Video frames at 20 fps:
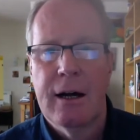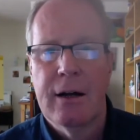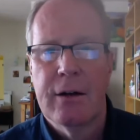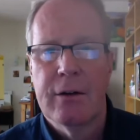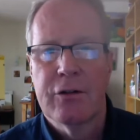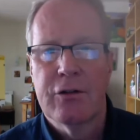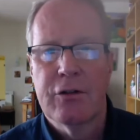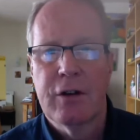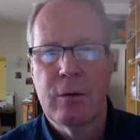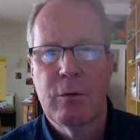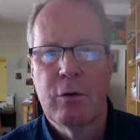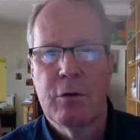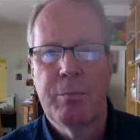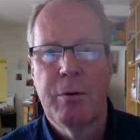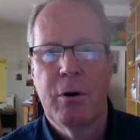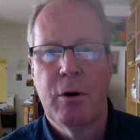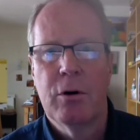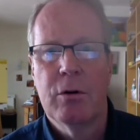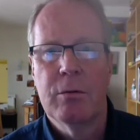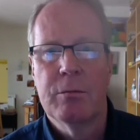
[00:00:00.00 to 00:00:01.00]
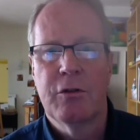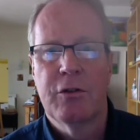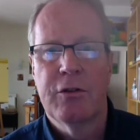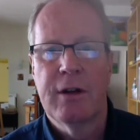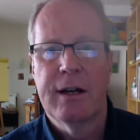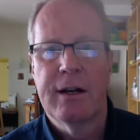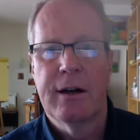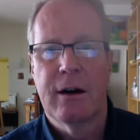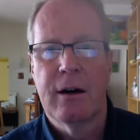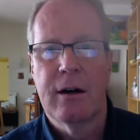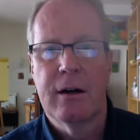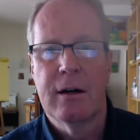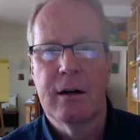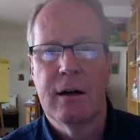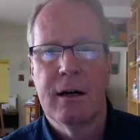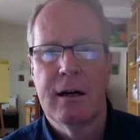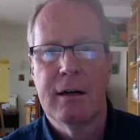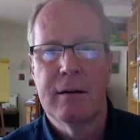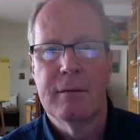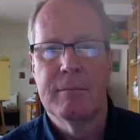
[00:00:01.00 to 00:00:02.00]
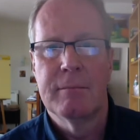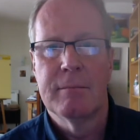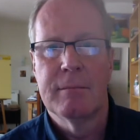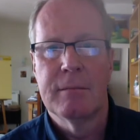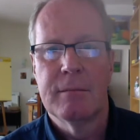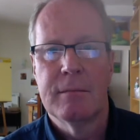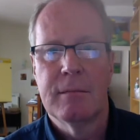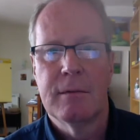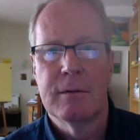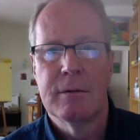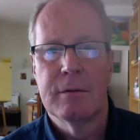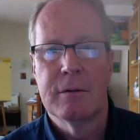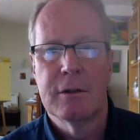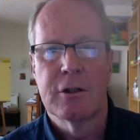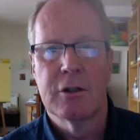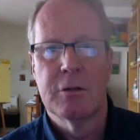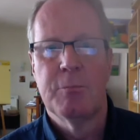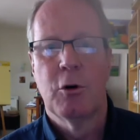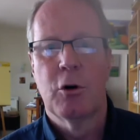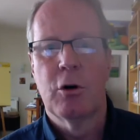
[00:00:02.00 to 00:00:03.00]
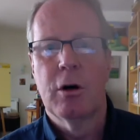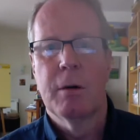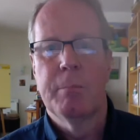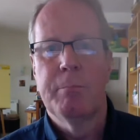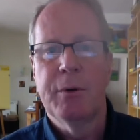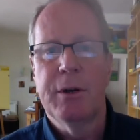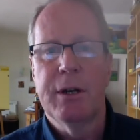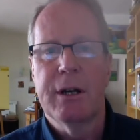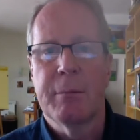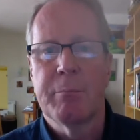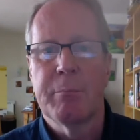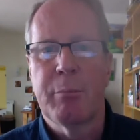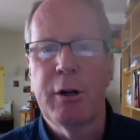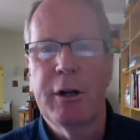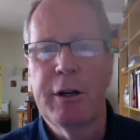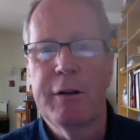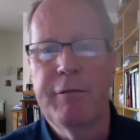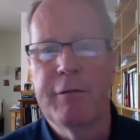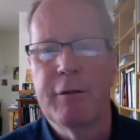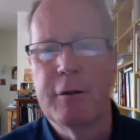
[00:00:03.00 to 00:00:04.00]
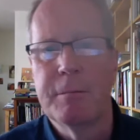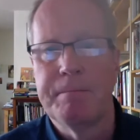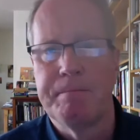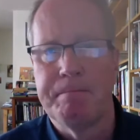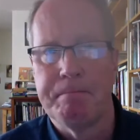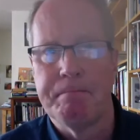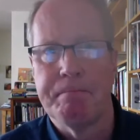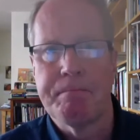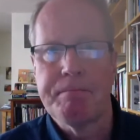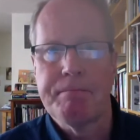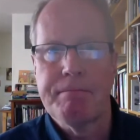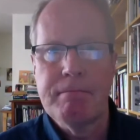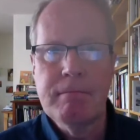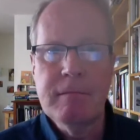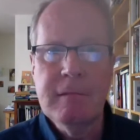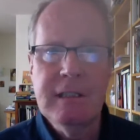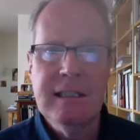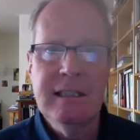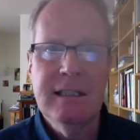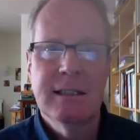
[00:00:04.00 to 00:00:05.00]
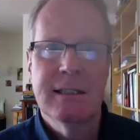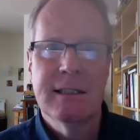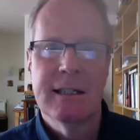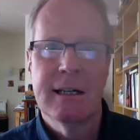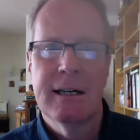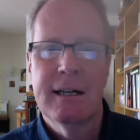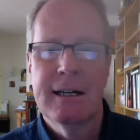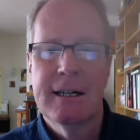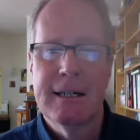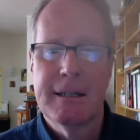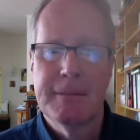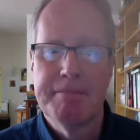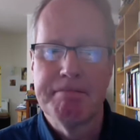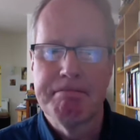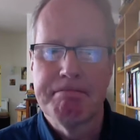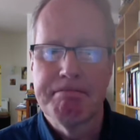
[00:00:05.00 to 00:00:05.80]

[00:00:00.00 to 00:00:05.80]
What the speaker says: stick with poems that are a little more upbeat and playful. I'll